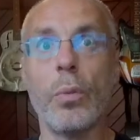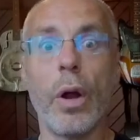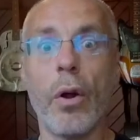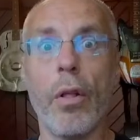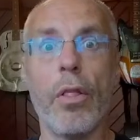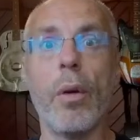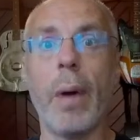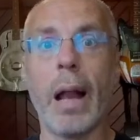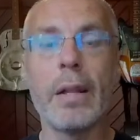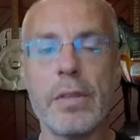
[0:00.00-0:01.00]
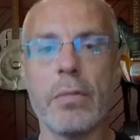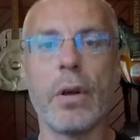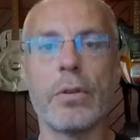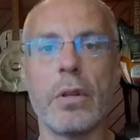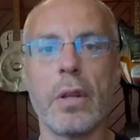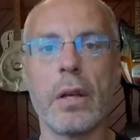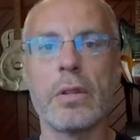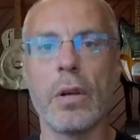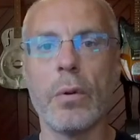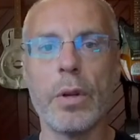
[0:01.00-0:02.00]
are the balance of those two things.
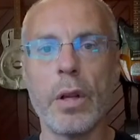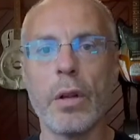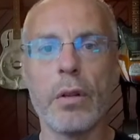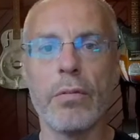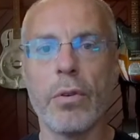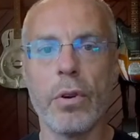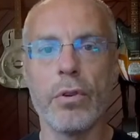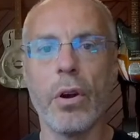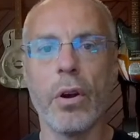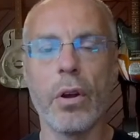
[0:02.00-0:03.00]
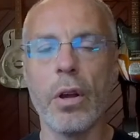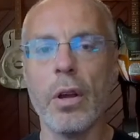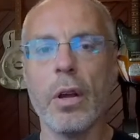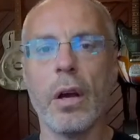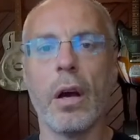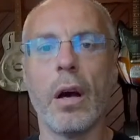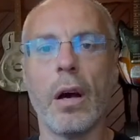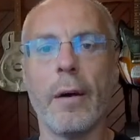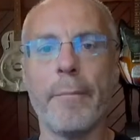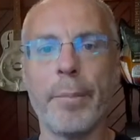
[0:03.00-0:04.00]
So when you're looking for a drug,
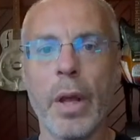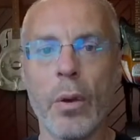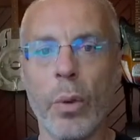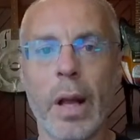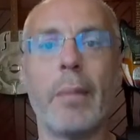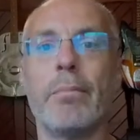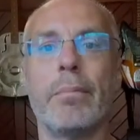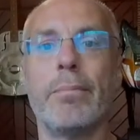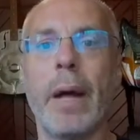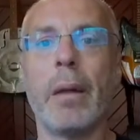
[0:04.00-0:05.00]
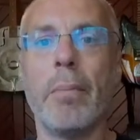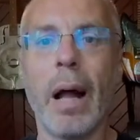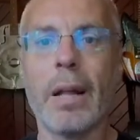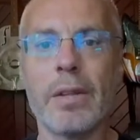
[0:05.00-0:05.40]
we're going to better balance